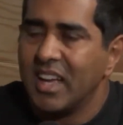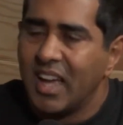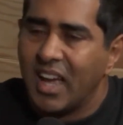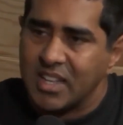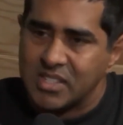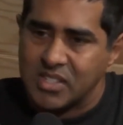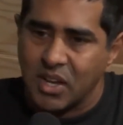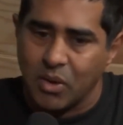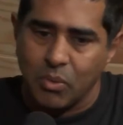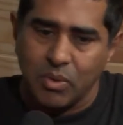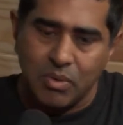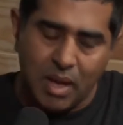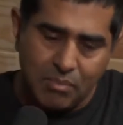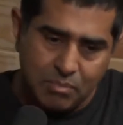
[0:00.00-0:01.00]
And so
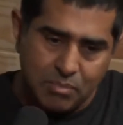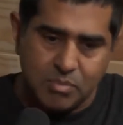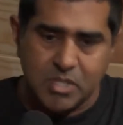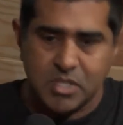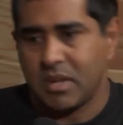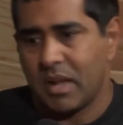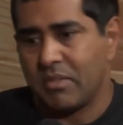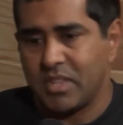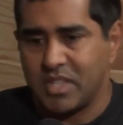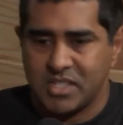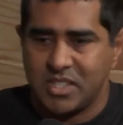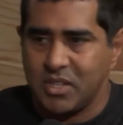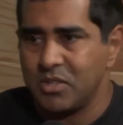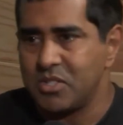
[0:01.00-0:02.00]
we have
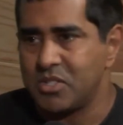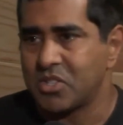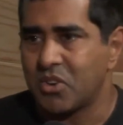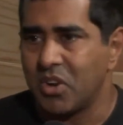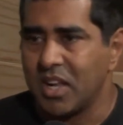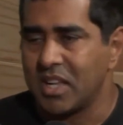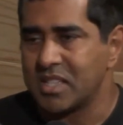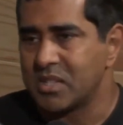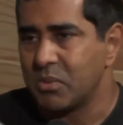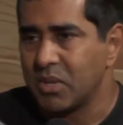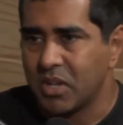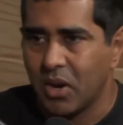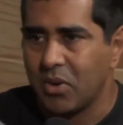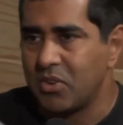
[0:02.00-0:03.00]
these huge screenings, and
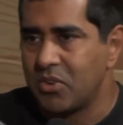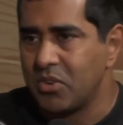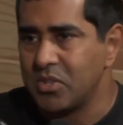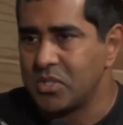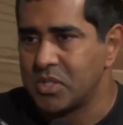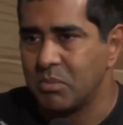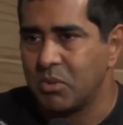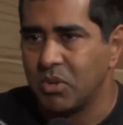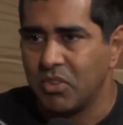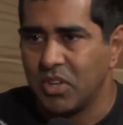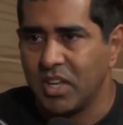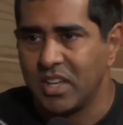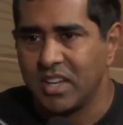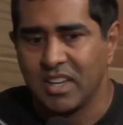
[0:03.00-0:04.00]
we go introduce the
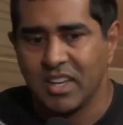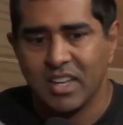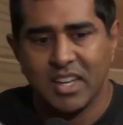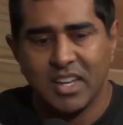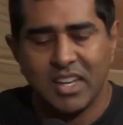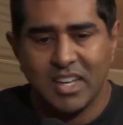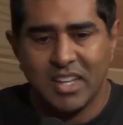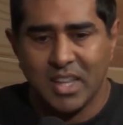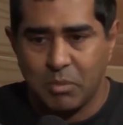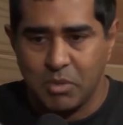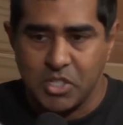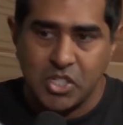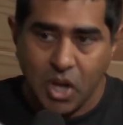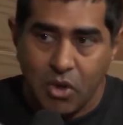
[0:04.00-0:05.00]
movie, and then
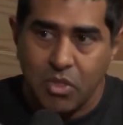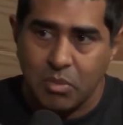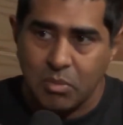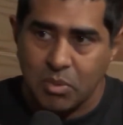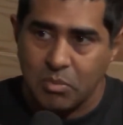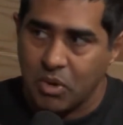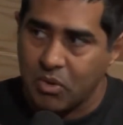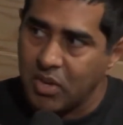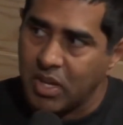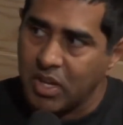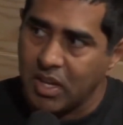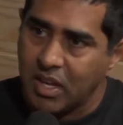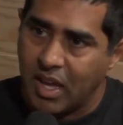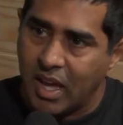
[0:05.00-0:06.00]
we show them the
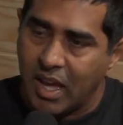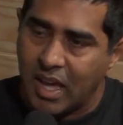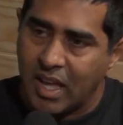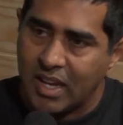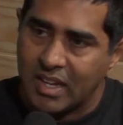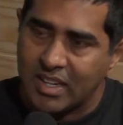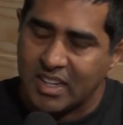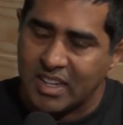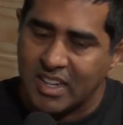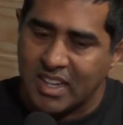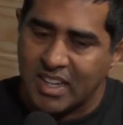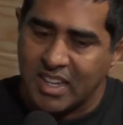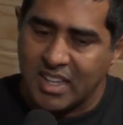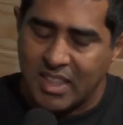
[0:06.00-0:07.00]
movie, and
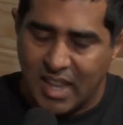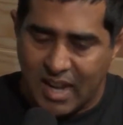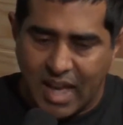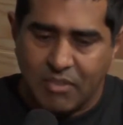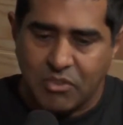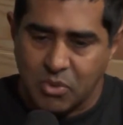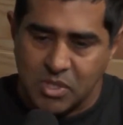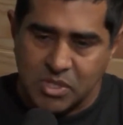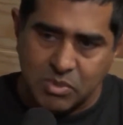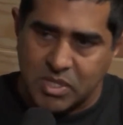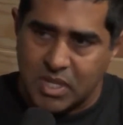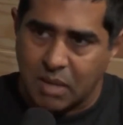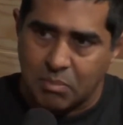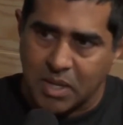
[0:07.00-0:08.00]
then afterwards we
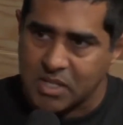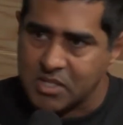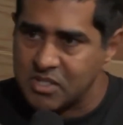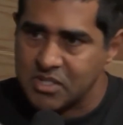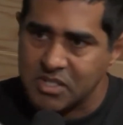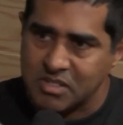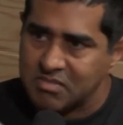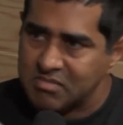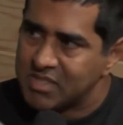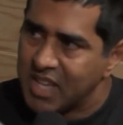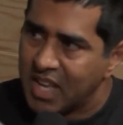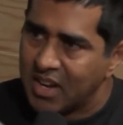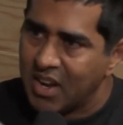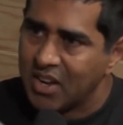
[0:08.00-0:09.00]
take pictures and
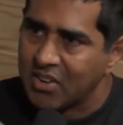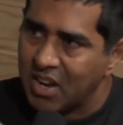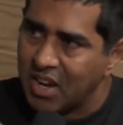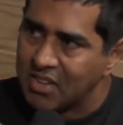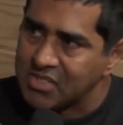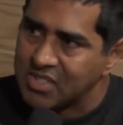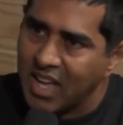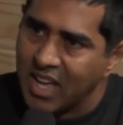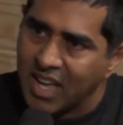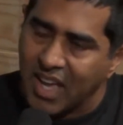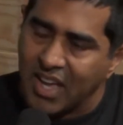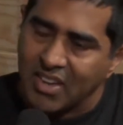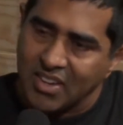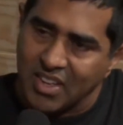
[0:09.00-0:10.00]
sign autographs and hang
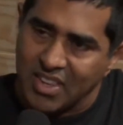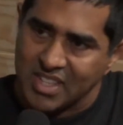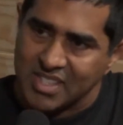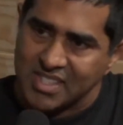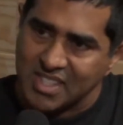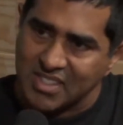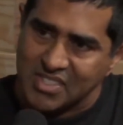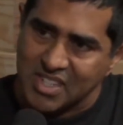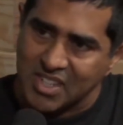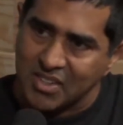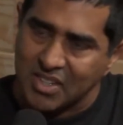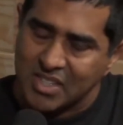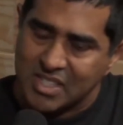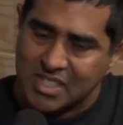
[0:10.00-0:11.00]
out and all that stuff.
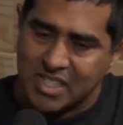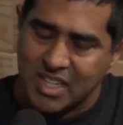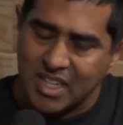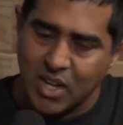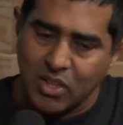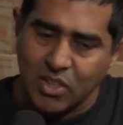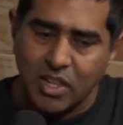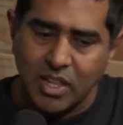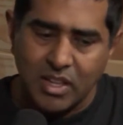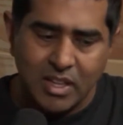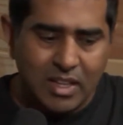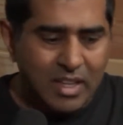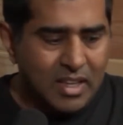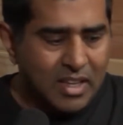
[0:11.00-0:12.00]
So it's,
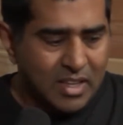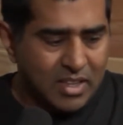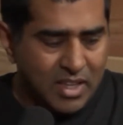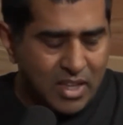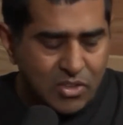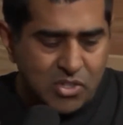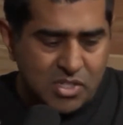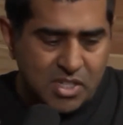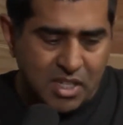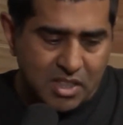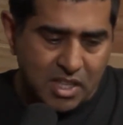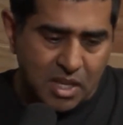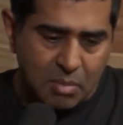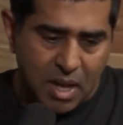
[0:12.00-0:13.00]
the interesting
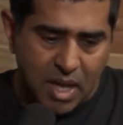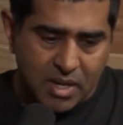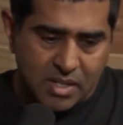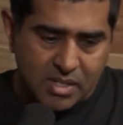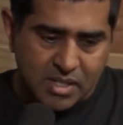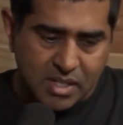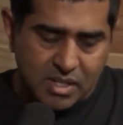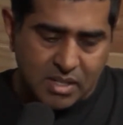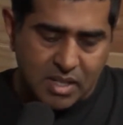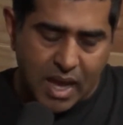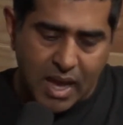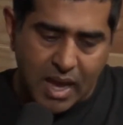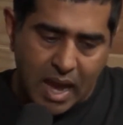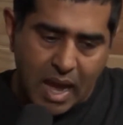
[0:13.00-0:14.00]
thing about it is that
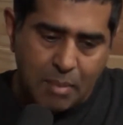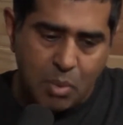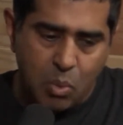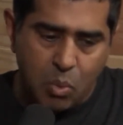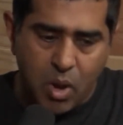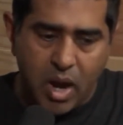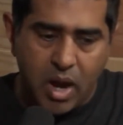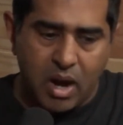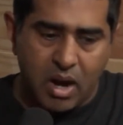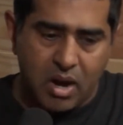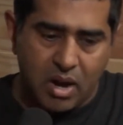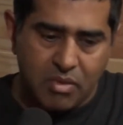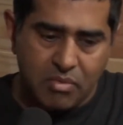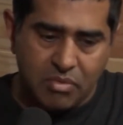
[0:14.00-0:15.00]
I'm
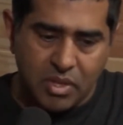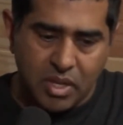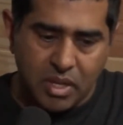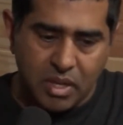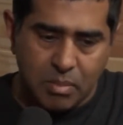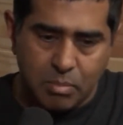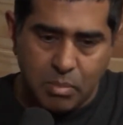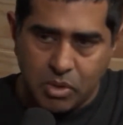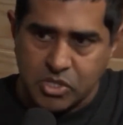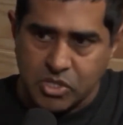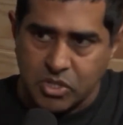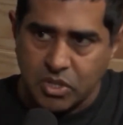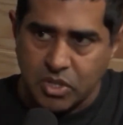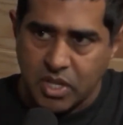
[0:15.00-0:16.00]
aware of the
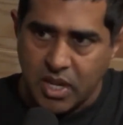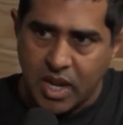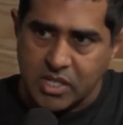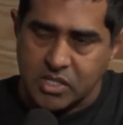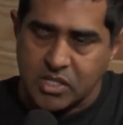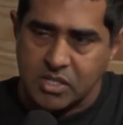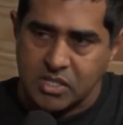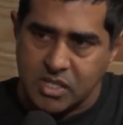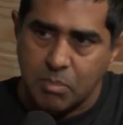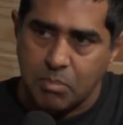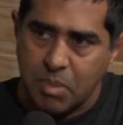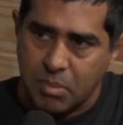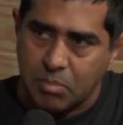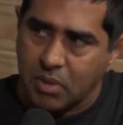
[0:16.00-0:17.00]
emotional connection some
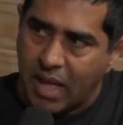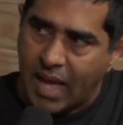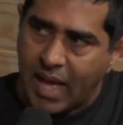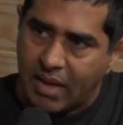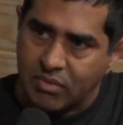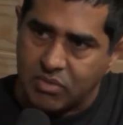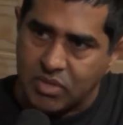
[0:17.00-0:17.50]
people have to